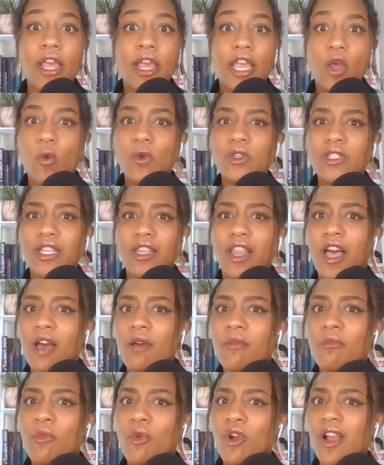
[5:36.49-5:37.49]
It was a
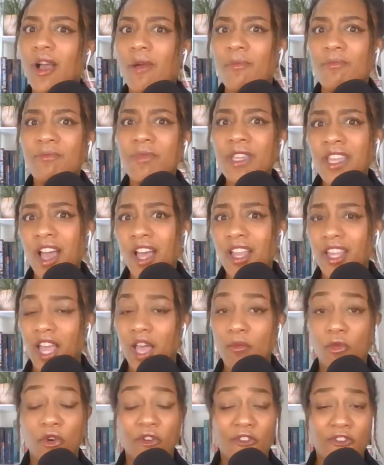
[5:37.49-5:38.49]
lot more upbeat, a
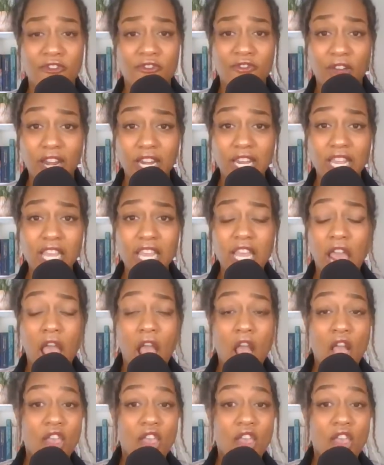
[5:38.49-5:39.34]
lot more funny.